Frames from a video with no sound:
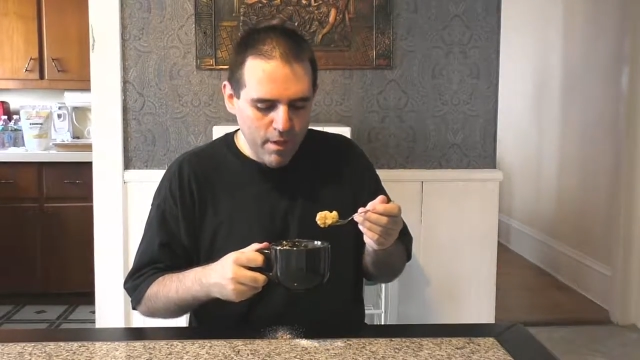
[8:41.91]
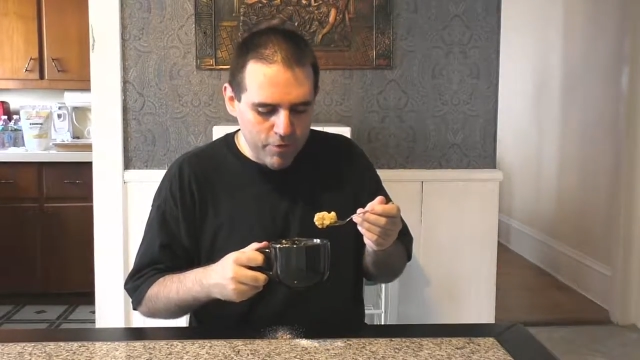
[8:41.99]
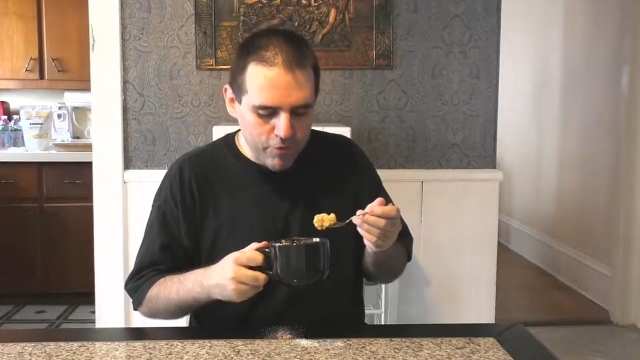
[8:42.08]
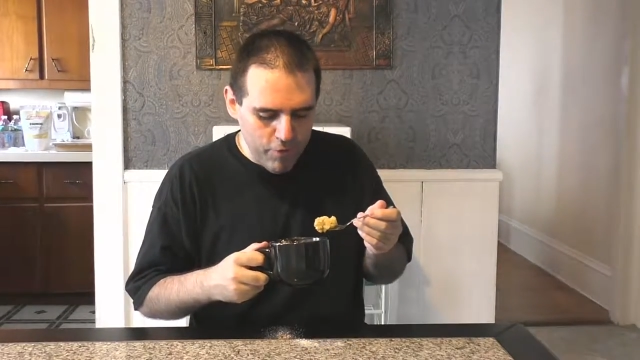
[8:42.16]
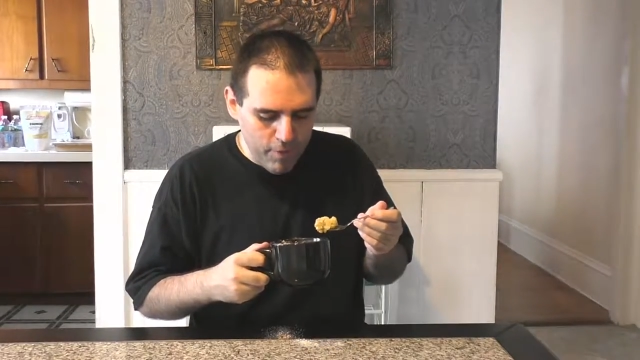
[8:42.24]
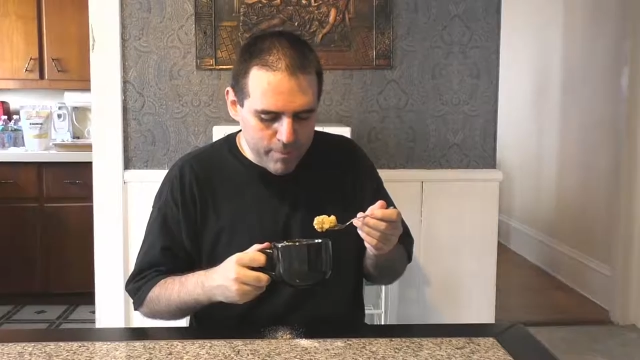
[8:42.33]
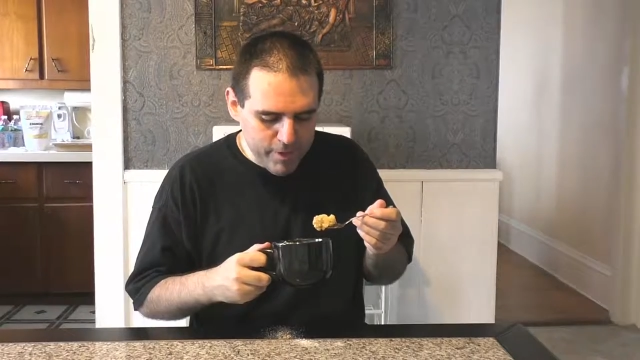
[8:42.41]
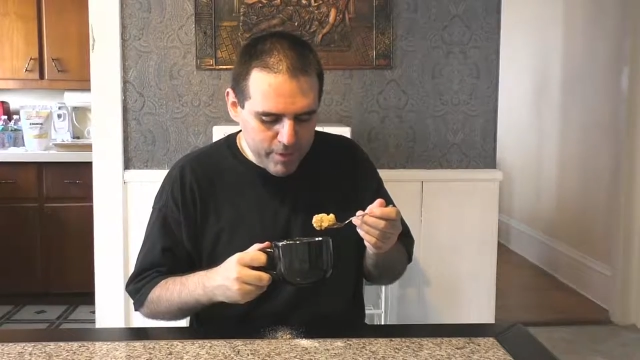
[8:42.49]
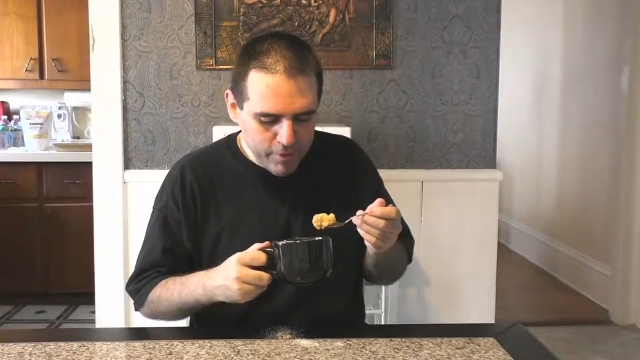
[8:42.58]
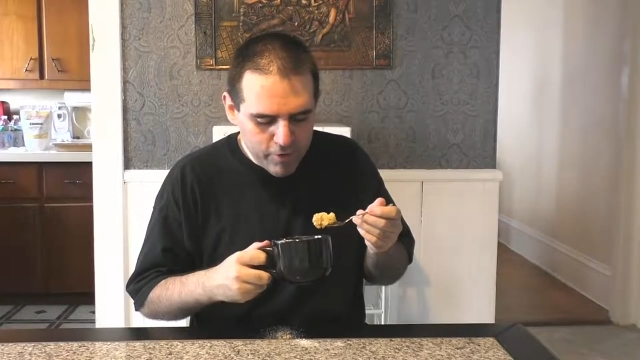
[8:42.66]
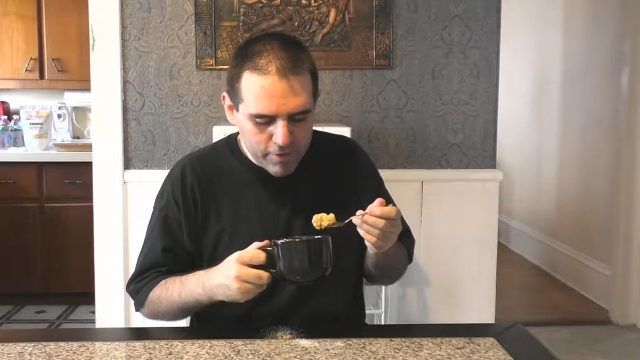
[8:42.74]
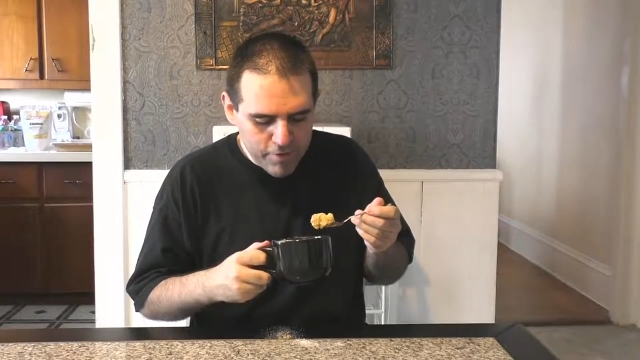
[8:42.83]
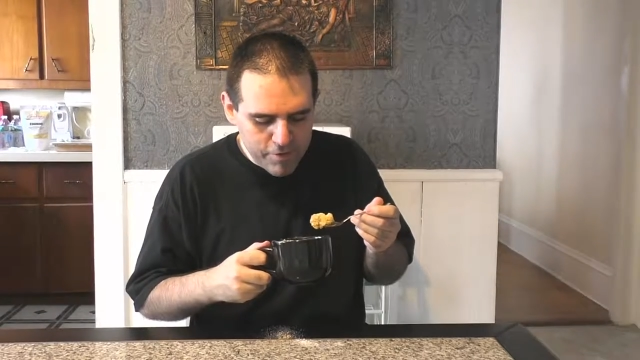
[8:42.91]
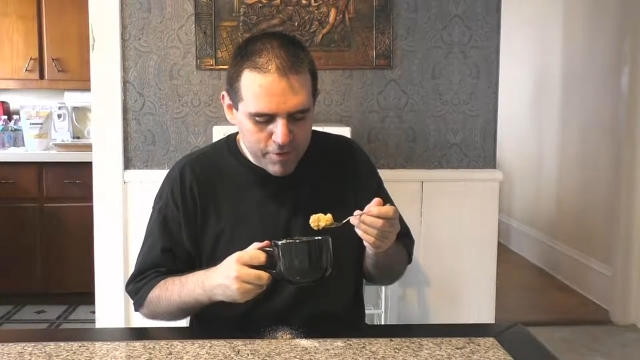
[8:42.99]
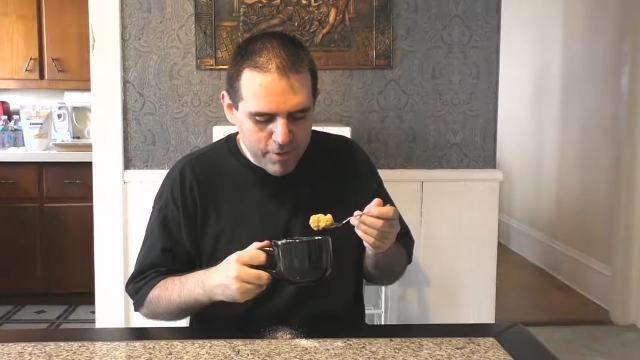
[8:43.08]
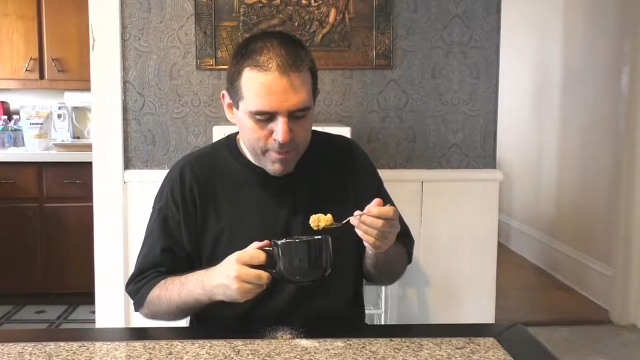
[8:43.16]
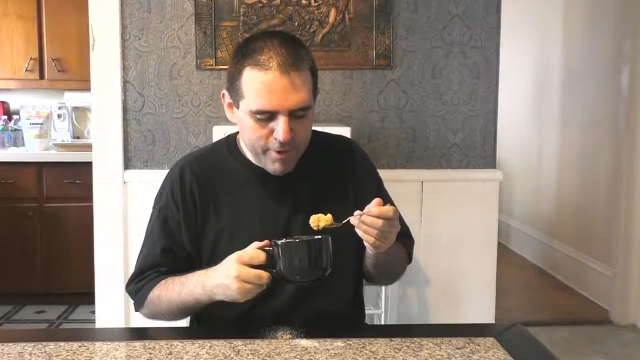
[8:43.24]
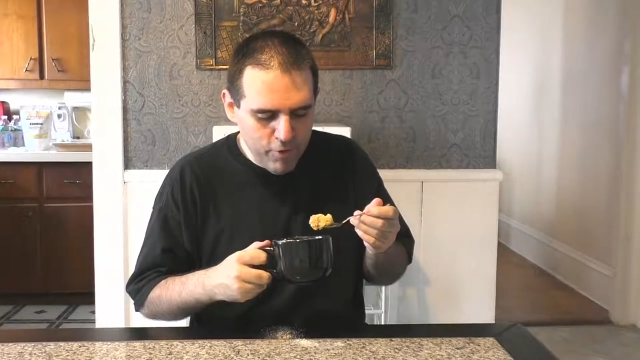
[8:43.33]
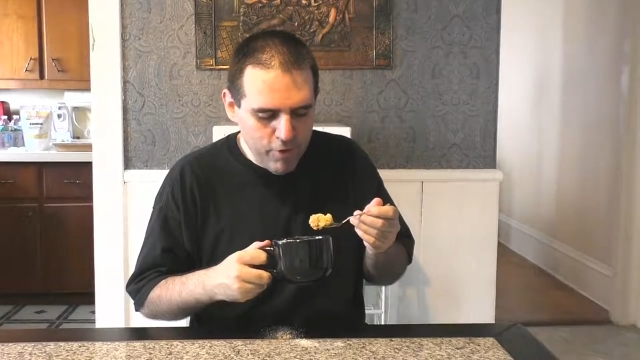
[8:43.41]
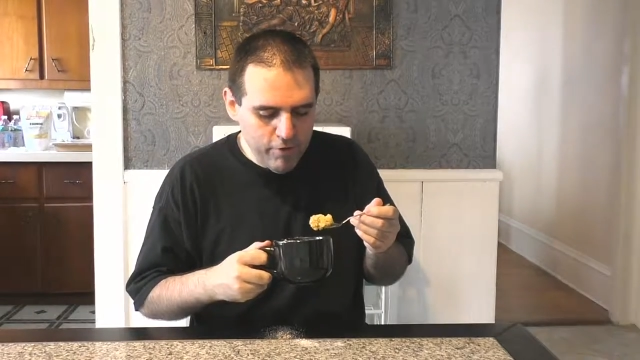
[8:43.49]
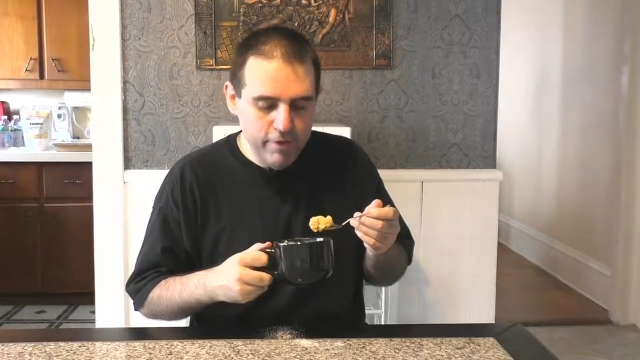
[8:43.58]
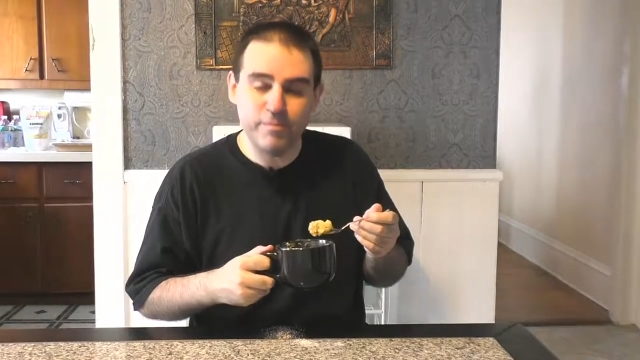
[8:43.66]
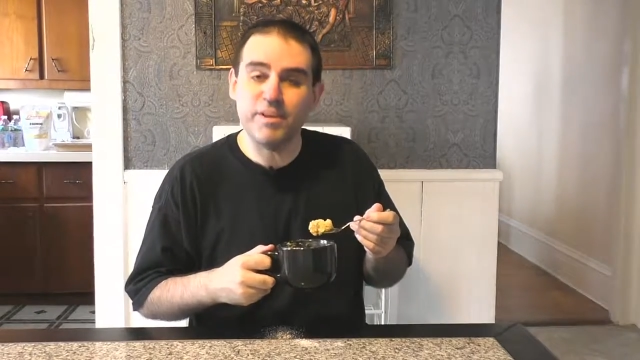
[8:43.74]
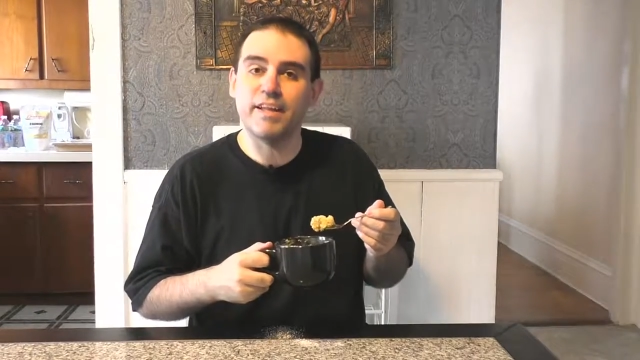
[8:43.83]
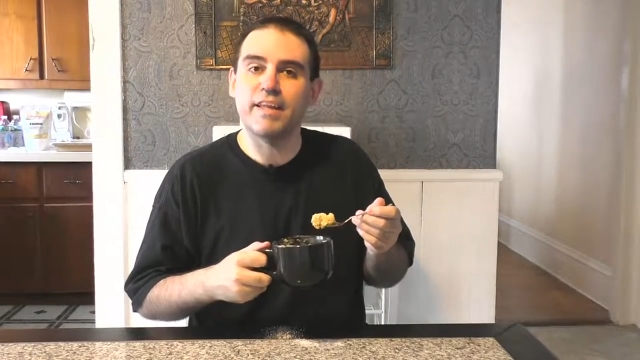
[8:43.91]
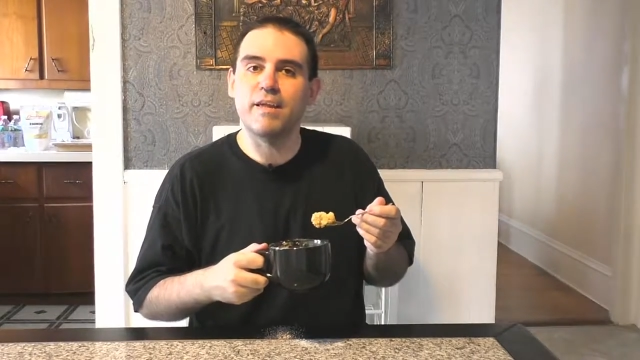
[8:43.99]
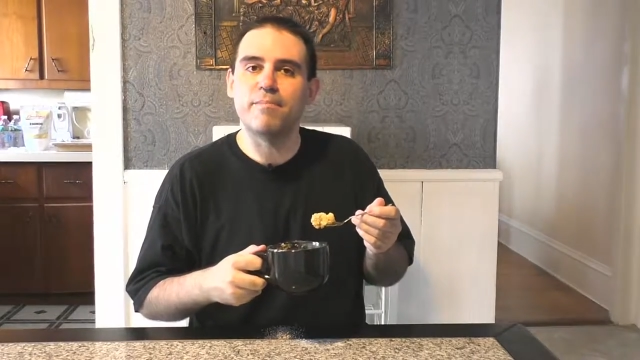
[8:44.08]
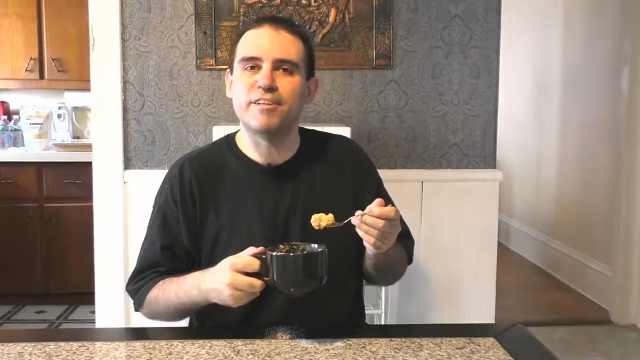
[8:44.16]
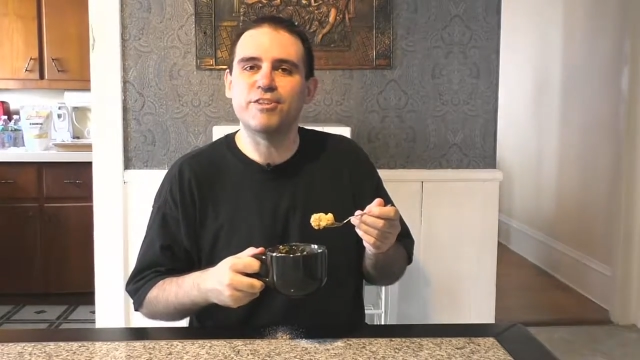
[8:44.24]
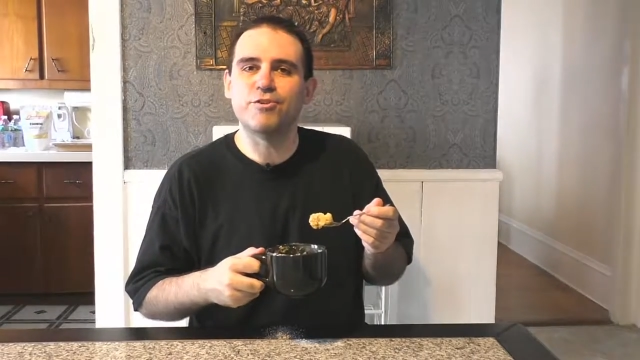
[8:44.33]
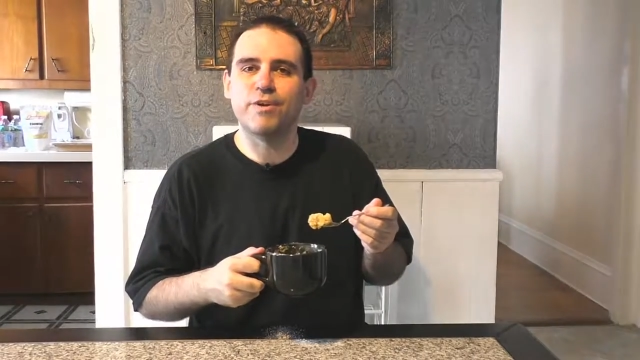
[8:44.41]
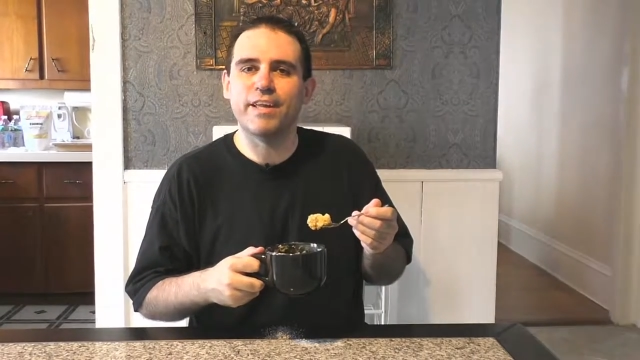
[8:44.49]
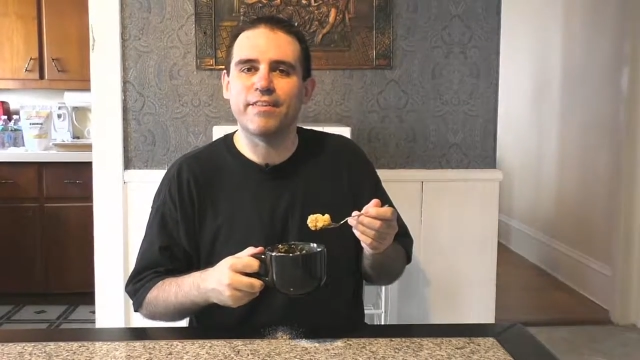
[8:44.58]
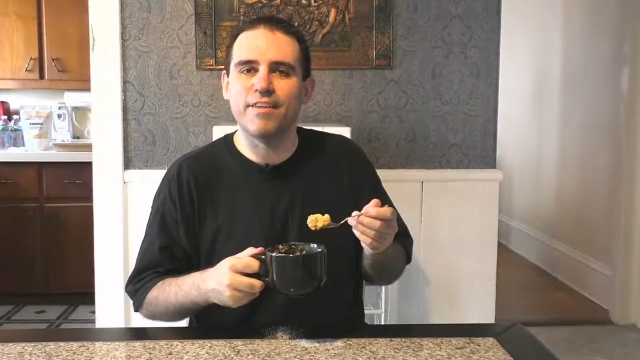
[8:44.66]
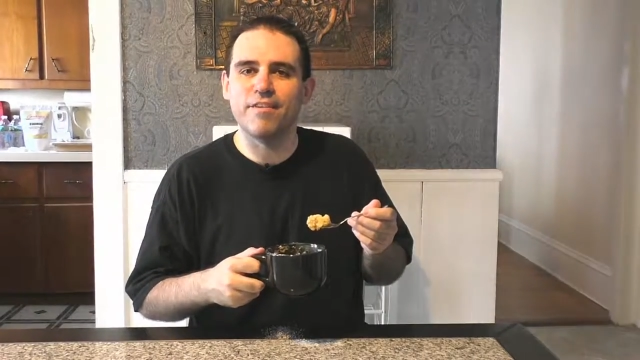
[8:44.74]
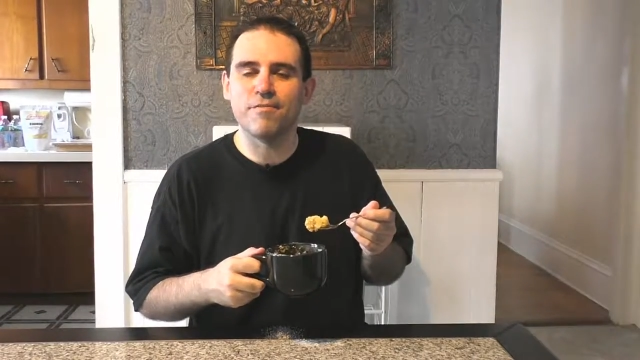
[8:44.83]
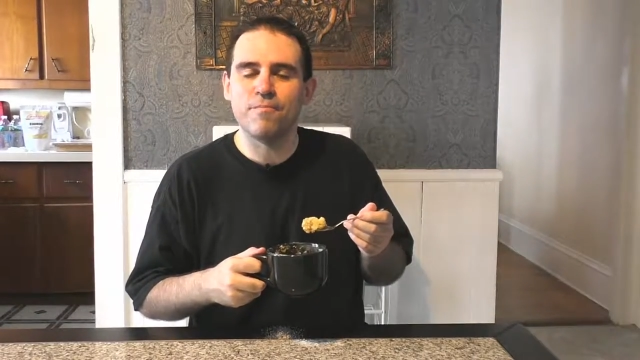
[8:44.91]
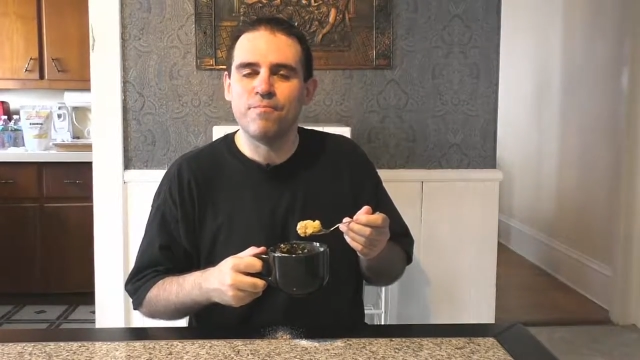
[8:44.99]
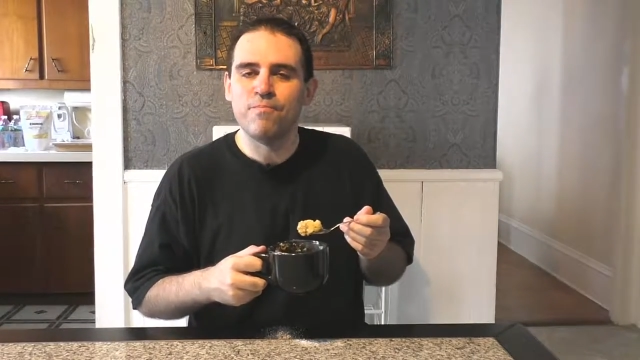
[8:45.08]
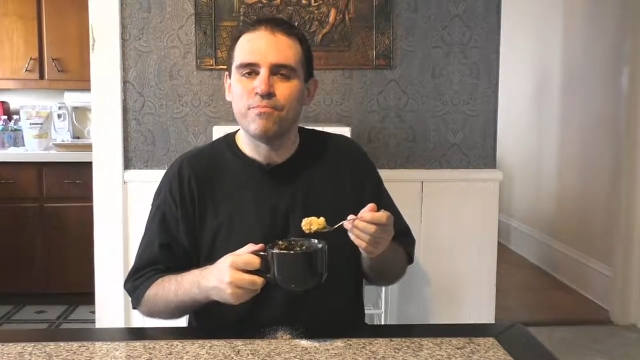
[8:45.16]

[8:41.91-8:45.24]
So I'm gonna cook this a little bit longer and I'm gonna keep enjoying this.